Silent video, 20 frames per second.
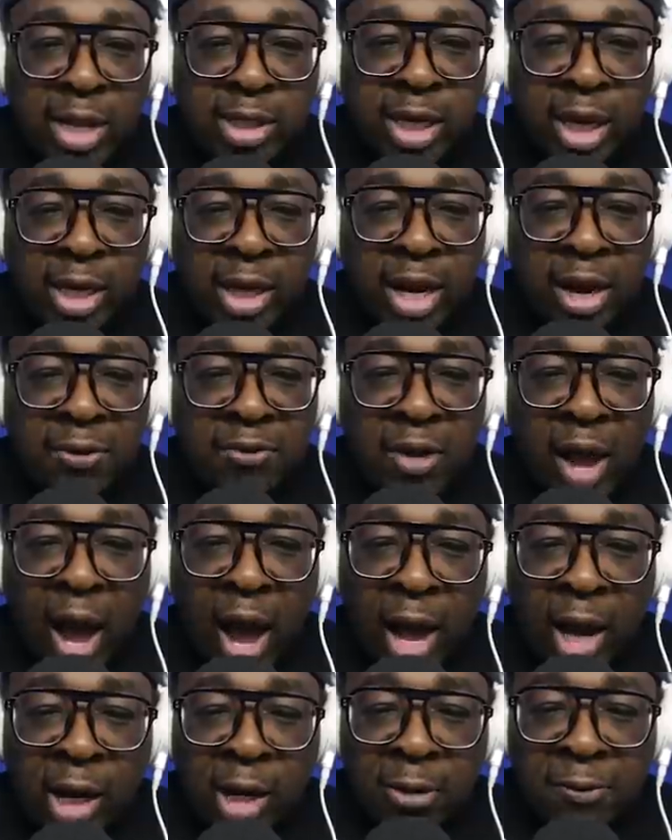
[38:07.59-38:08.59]
guys had left the
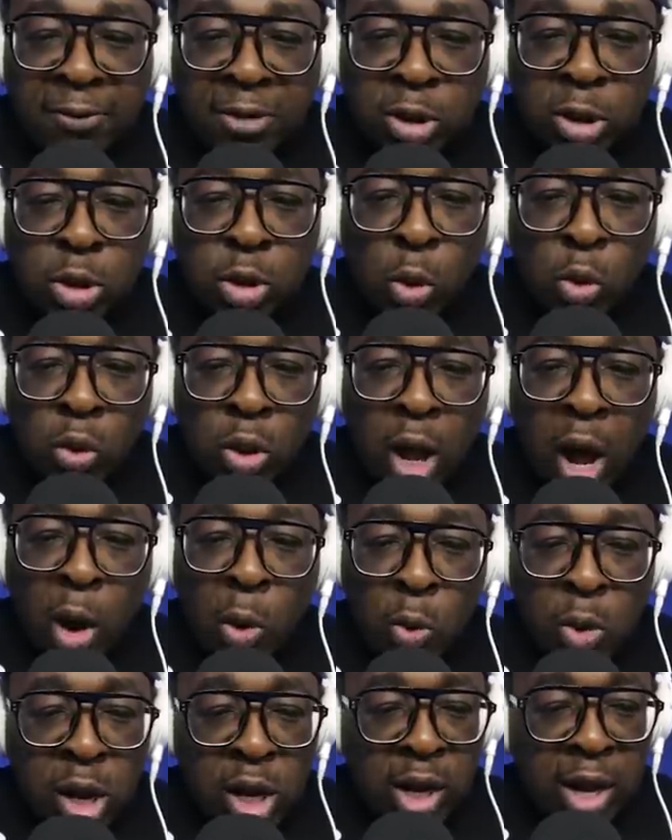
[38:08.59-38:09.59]
island for so
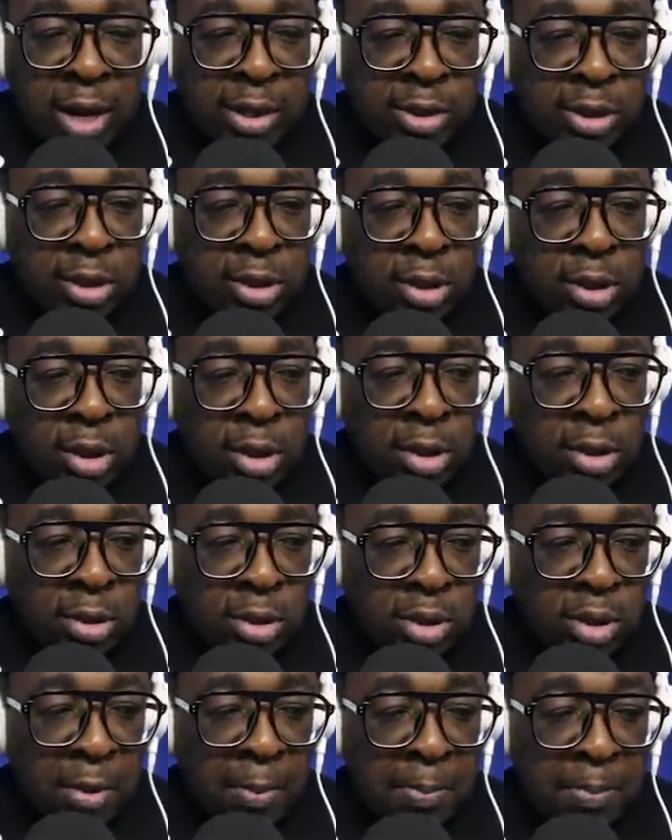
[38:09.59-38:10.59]
long? Were you guys still
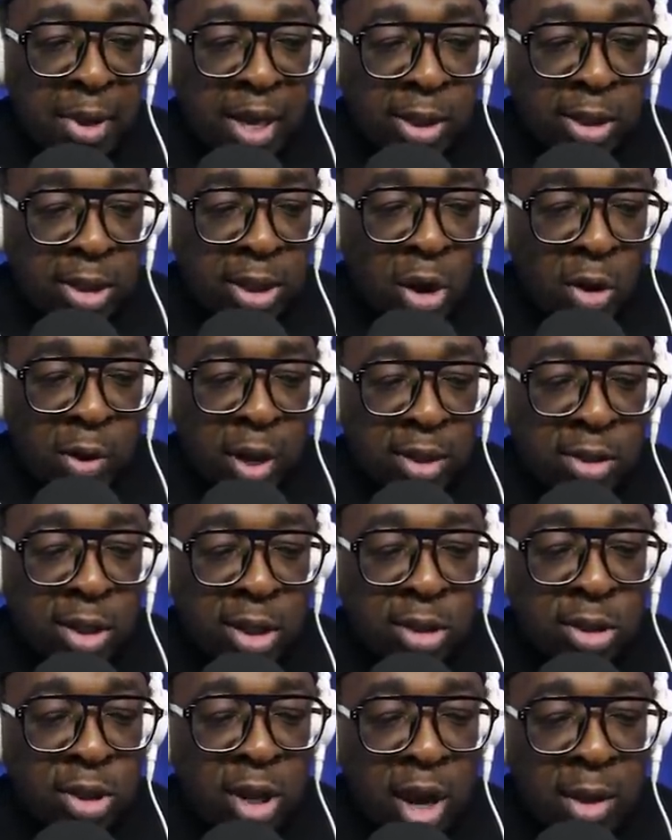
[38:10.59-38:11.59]
the big song at
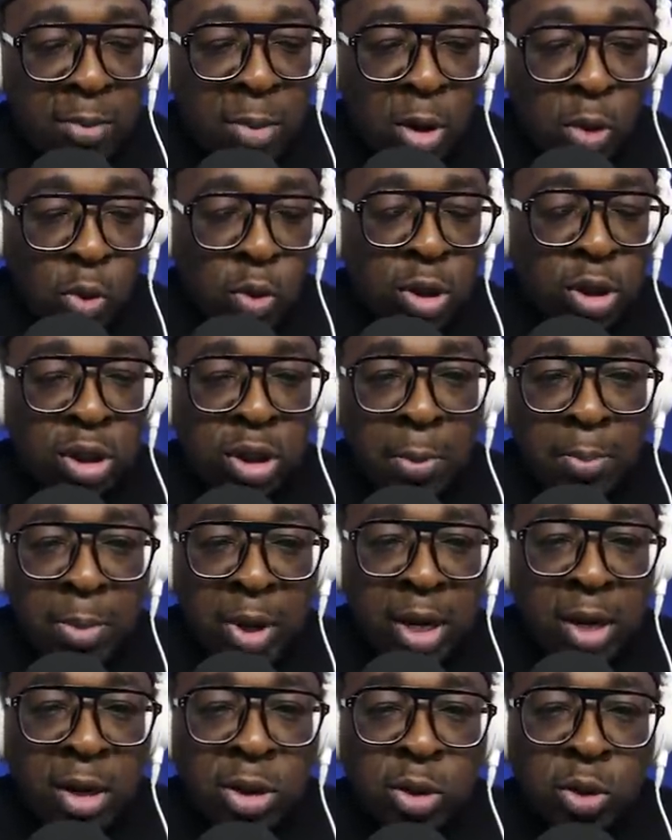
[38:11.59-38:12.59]
this time here, or
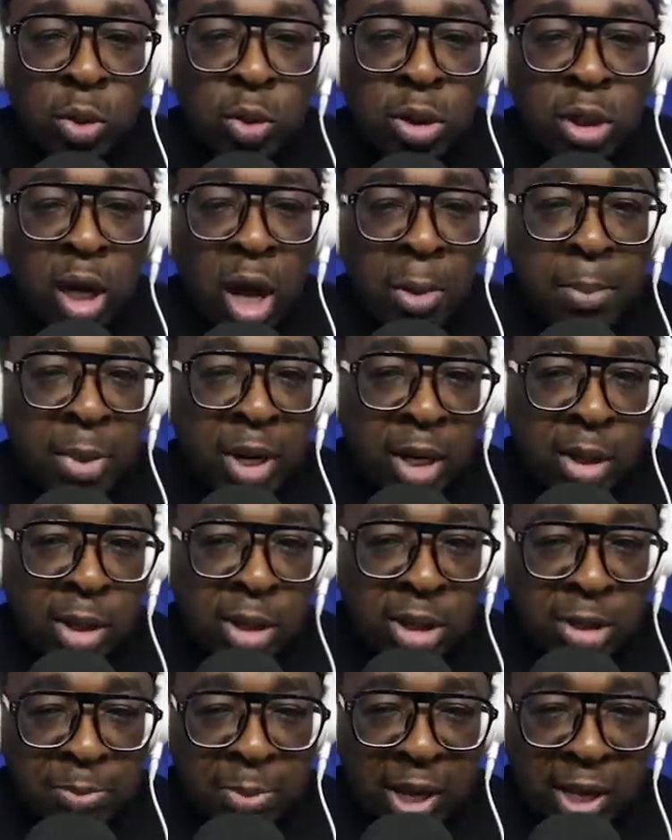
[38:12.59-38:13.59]
somebody else was coming
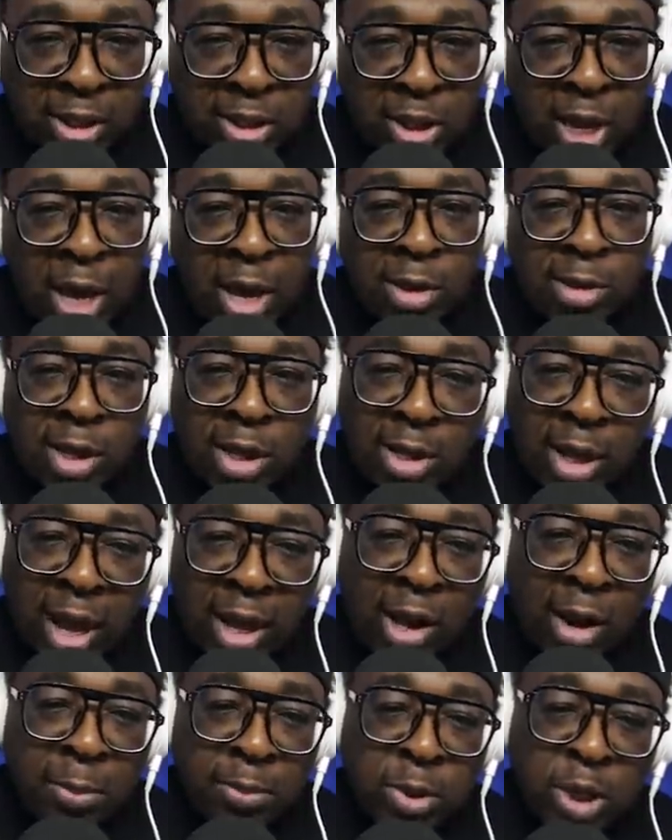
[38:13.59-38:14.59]
in space to
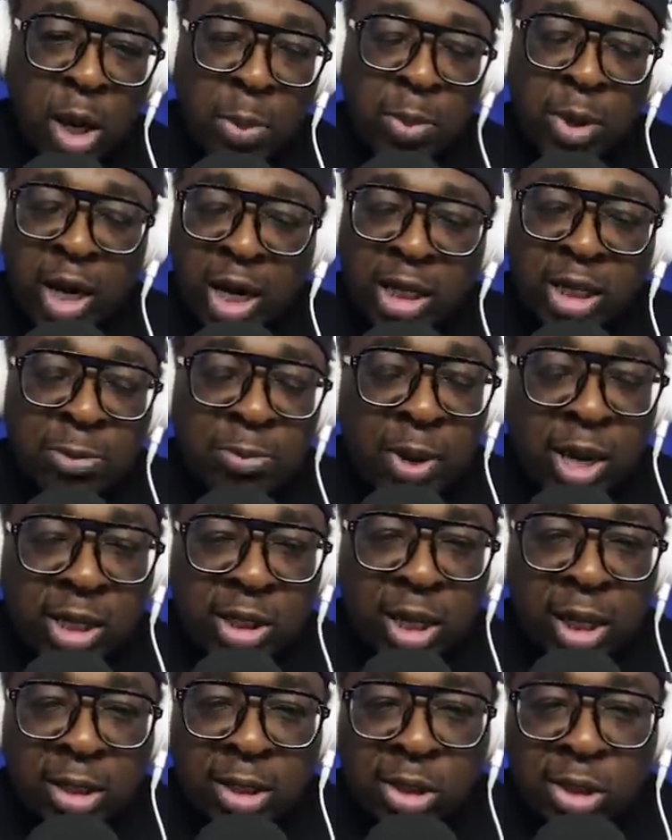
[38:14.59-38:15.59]
take up Gemini
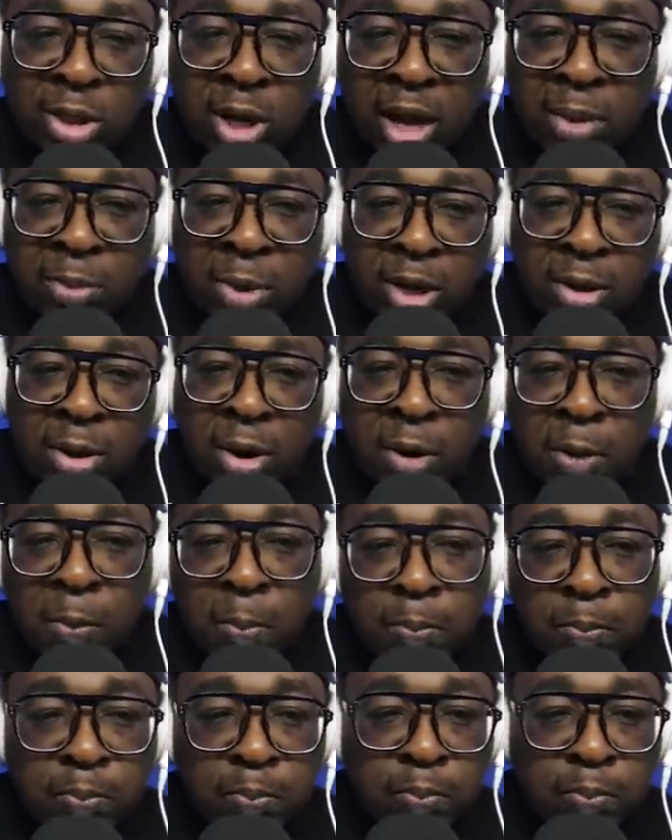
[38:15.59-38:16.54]
space at this time here now?